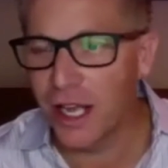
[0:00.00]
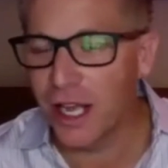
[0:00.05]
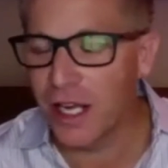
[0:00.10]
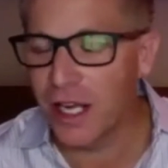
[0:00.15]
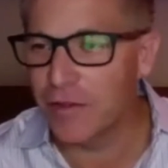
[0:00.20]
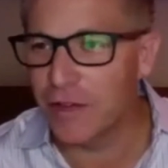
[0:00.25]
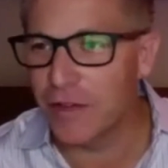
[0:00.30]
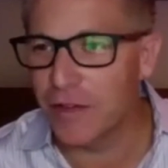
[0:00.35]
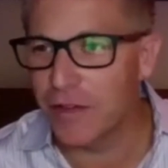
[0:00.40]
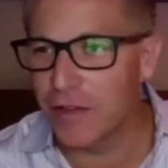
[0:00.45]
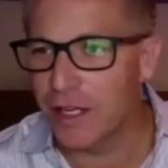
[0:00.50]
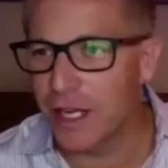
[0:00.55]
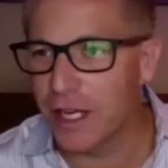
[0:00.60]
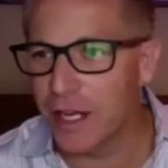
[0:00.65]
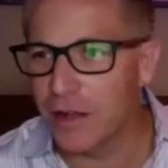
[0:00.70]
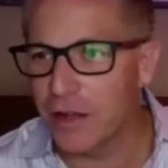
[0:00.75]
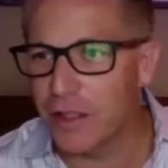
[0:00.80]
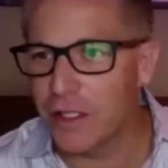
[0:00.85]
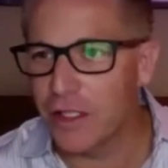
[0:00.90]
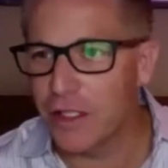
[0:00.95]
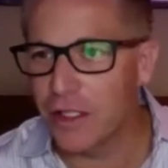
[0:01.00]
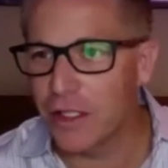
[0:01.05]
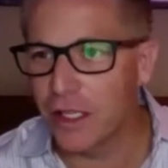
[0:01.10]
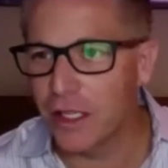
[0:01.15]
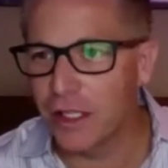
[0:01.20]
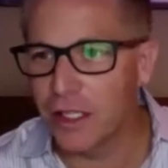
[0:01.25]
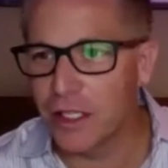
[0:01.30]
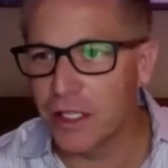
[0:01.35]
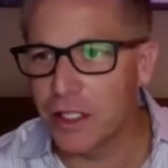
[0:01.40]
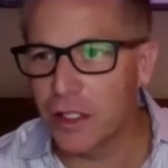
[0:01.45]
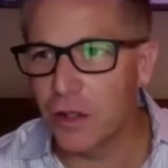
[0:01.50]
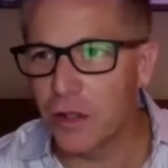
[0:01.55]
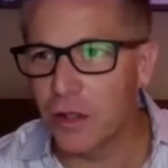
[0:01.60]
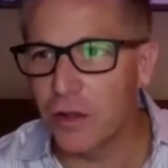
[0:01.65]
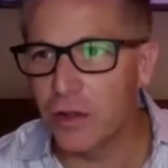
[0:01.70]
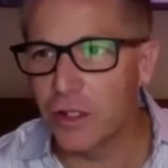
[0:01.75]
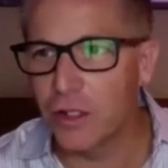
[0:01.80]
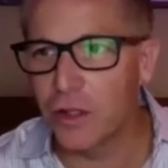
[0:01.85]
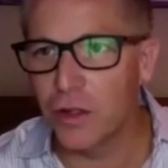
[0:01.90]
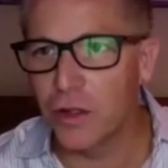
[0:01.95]
And if nothing else, at least
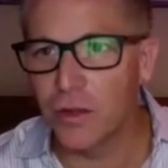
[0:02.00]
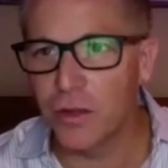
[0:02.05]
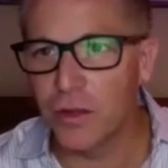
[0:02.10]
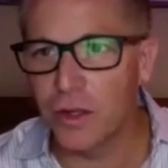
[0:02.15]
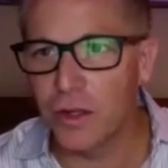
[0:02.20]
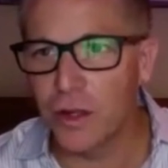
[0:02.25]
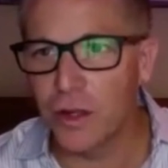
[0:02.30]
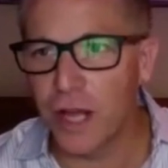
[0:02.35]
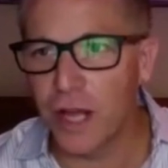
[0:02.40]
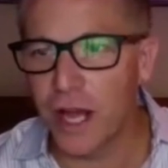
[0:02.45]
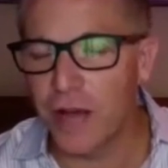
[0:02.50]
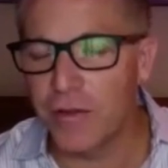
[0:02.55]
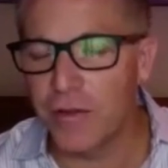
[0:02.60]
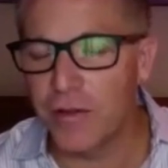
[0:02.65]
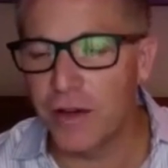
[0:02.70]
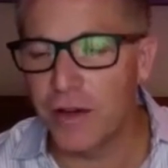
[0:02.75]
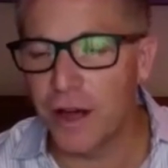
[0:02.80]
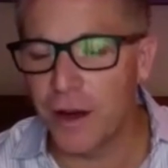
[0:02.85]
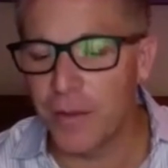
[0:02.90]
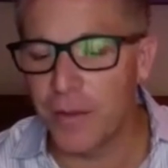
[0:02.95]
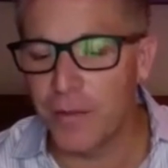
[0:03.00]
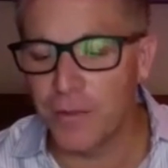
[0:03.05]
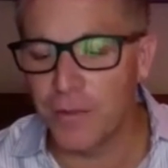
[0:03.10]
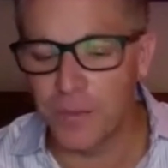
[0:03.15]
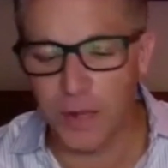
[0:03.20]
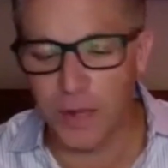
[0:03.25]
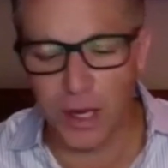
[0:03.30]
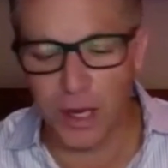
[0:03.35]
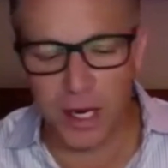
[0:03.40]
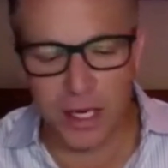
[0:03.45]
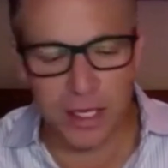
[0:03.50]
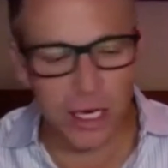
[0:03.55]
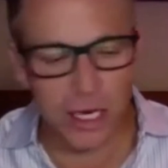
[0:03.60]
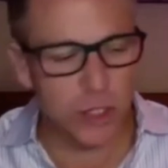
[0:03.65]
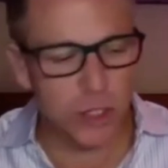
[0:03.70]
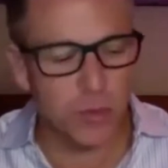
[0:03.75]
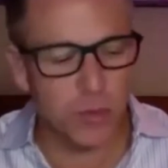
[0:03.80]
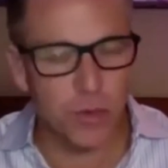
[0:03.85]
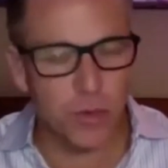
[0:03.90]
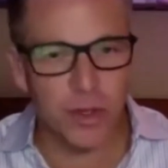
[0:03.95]
you'll have a
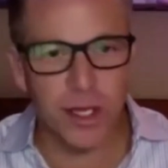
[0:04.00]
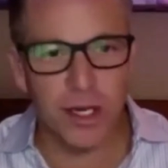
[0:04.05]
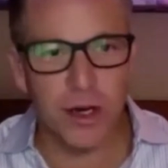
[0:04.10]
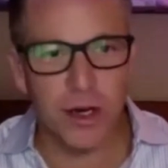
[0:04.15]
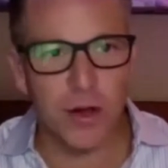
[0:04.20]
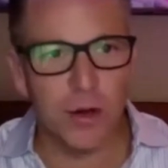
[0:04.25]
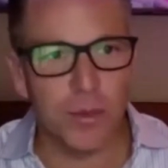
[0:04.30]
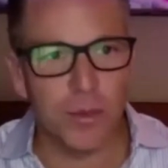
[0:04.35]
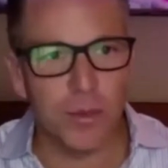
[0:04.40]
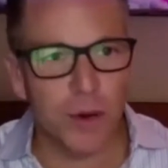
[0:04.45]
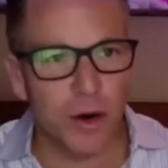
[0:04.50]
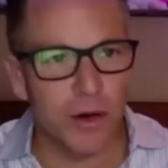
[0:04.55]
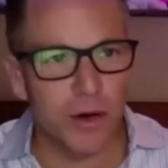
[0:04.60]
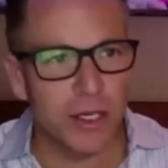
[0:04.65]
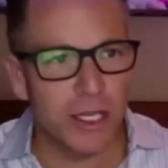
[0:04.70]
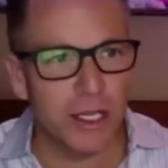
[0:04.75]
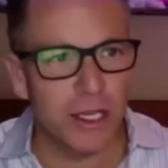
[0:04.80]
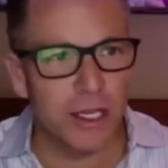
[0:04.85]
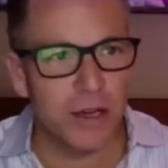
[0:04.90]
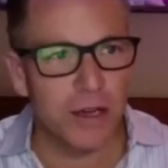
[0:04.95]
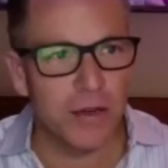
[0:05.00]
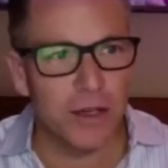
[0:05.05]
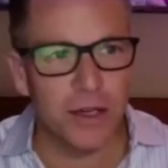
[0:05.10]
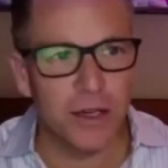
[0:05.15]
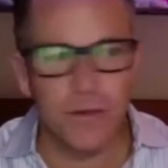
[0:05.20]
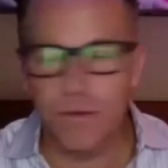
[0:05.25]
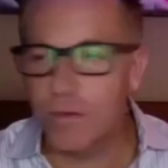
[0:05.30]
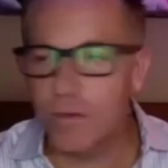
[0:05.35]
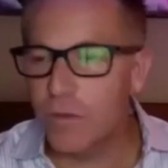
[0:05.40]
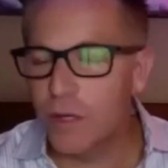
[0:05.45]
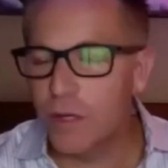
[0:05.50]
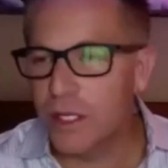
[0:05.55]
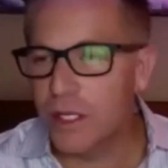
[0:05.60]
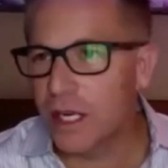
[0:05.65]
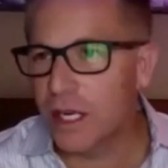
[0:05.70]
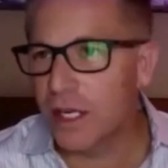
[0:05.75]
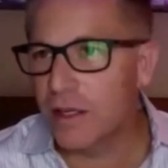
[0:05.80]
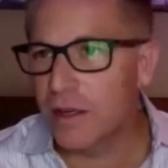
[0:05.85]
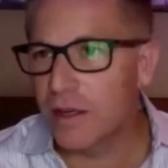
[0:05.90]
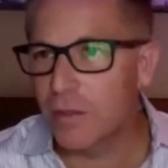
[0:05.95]
connection with that other party, even if we
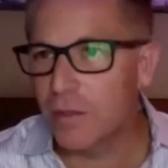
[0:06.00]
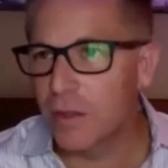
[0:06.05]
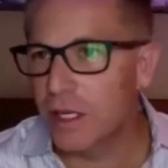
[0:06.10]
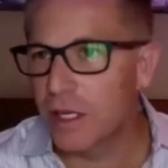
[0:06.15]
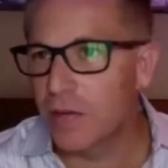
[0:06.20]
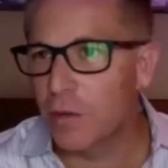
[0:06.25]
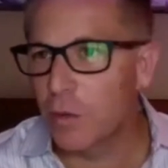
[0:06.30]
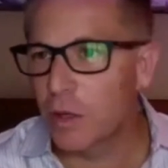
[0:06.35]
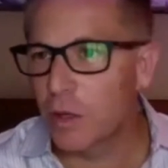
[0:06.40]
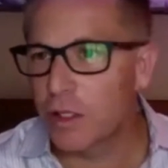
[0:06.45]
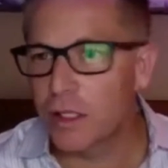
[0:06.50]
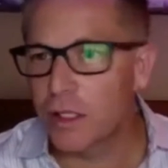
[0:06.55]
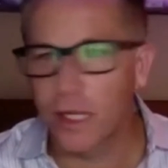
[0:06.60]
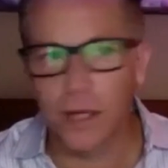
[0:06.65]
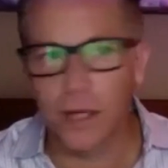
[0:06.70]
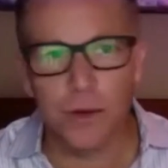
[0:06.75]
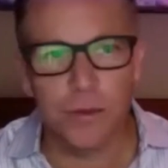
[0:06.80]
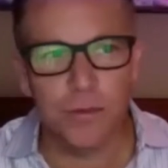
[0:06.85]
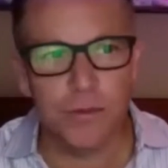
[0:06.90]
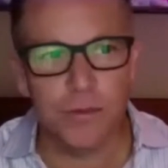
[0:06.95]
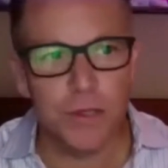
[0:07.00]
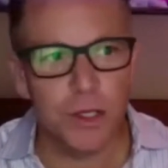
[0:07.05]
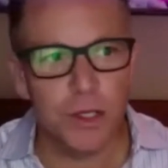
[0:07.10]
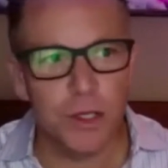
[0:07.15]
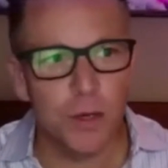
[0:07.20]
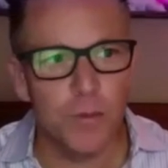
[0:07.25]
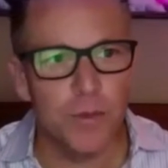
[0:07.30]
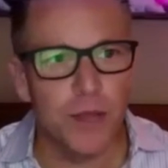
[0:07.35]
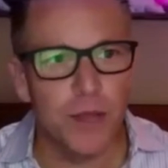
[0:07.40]
decide we never work together. So,